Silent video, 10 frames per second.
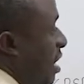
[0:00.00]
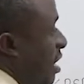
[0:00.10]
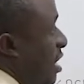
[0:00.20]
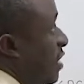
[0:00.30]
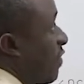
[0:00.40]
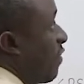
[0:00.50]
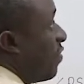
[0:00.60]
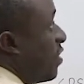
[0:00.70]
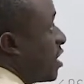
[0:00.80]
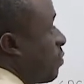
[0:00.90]
and
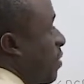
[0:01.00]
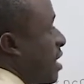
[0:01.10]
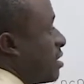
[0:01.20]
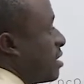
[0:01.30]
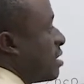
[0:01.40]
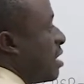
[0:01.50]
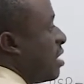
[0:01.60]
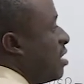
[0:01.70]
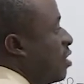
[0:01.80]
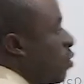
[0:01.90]
85, this plus is
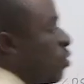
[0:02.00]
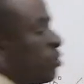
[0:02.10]
equal